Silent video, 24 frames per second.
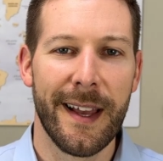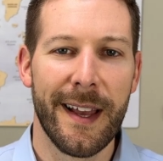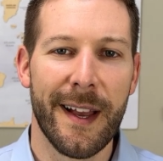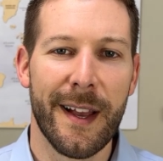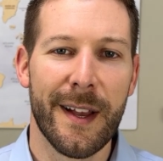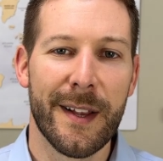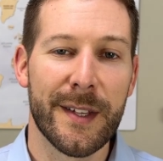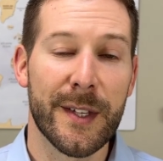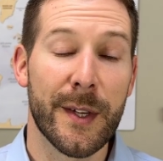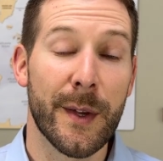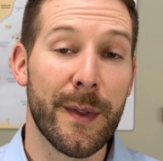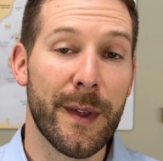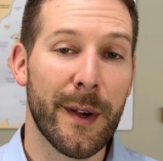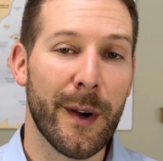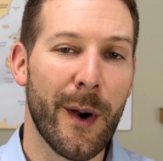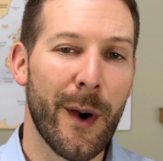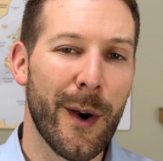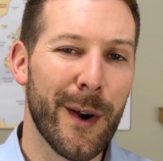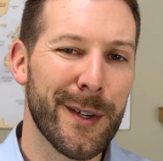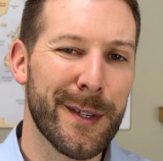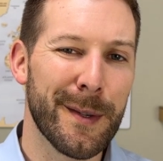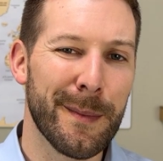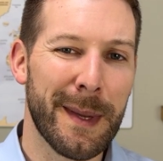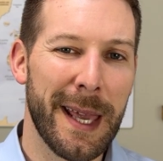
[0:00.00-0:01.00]
So there
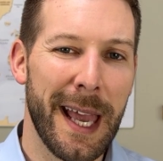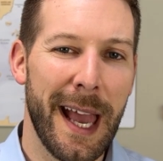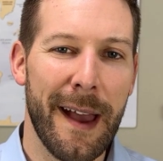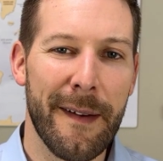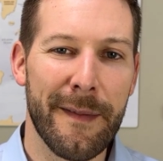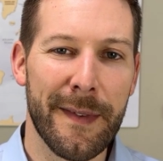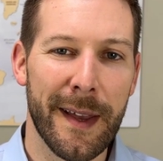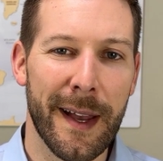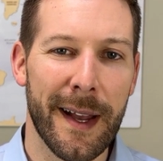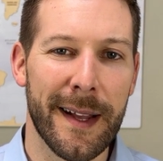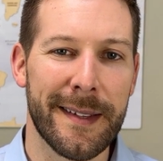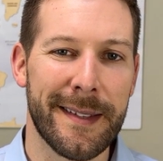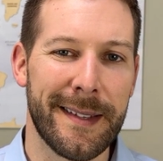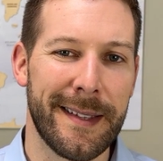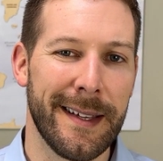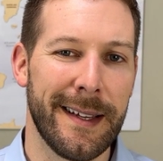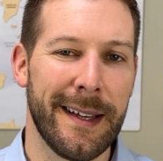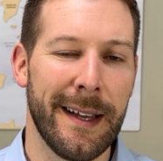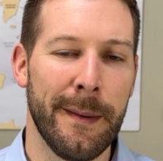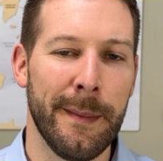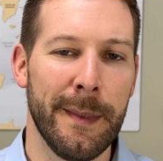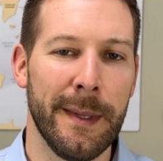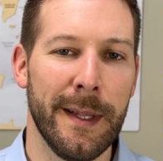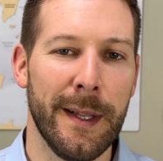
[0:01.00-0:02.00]
are some caveats that
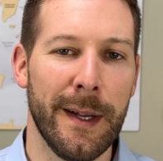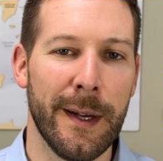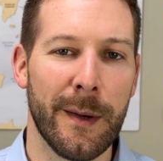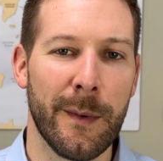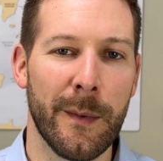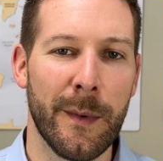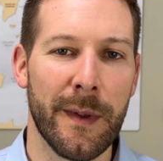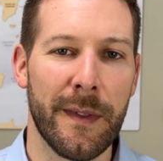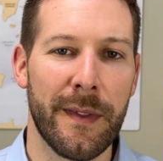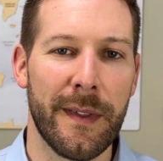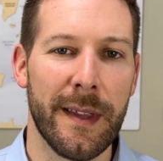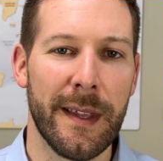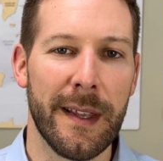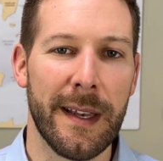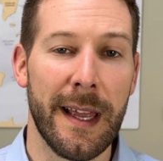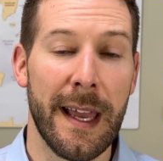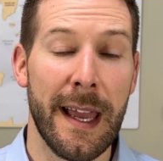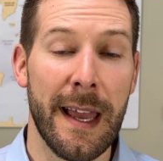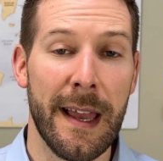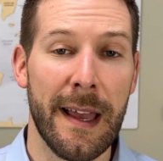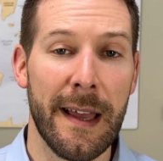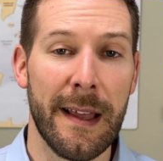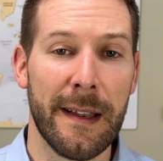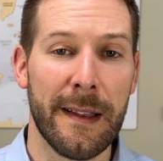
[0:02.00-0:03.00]
come along with it,
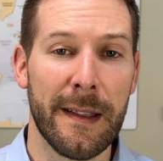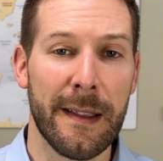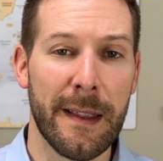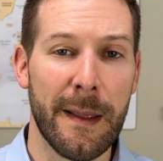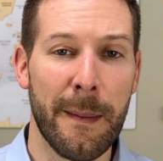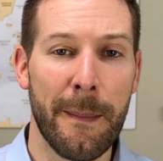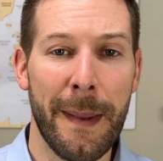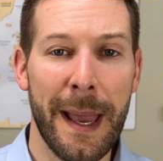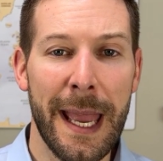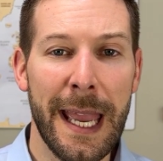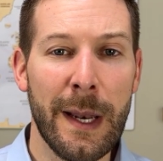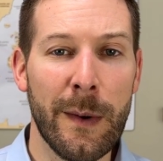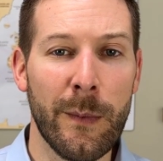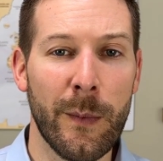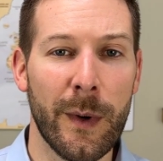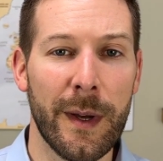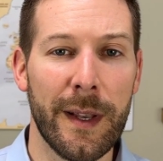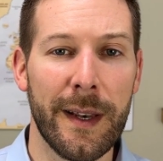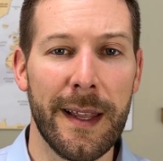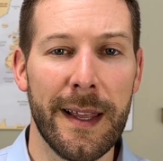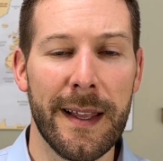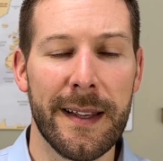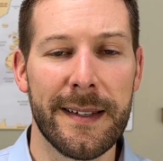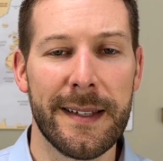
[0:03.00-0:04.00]
and the main
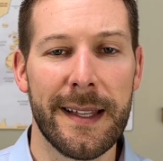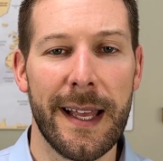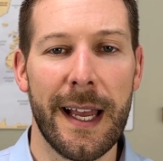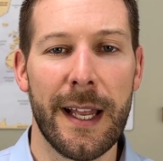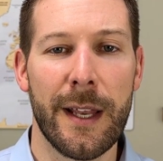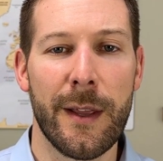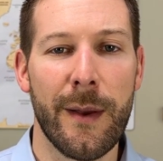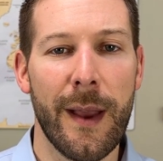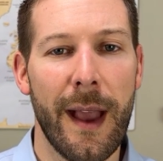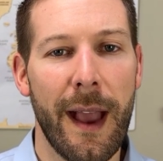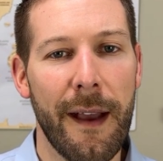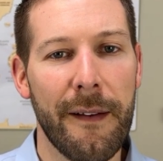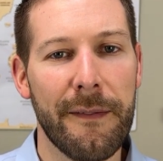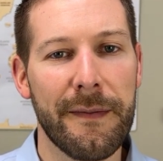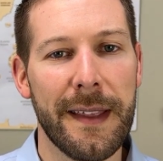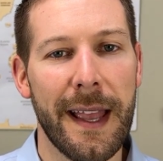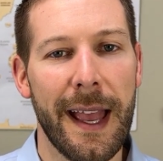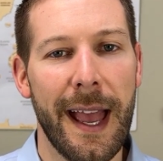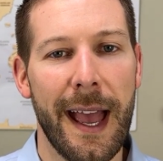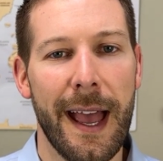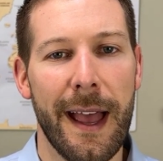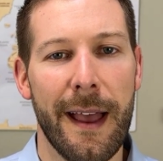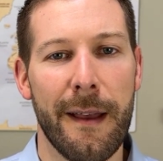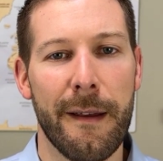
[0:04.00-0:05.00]
one is that you have to
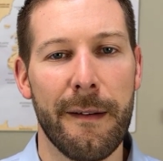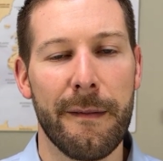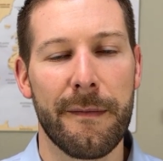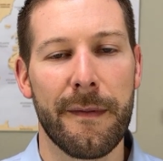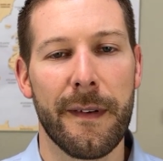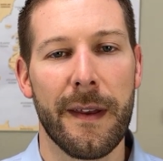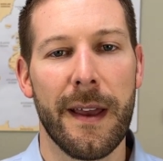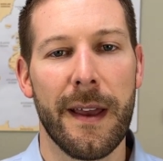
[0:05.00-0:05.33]
have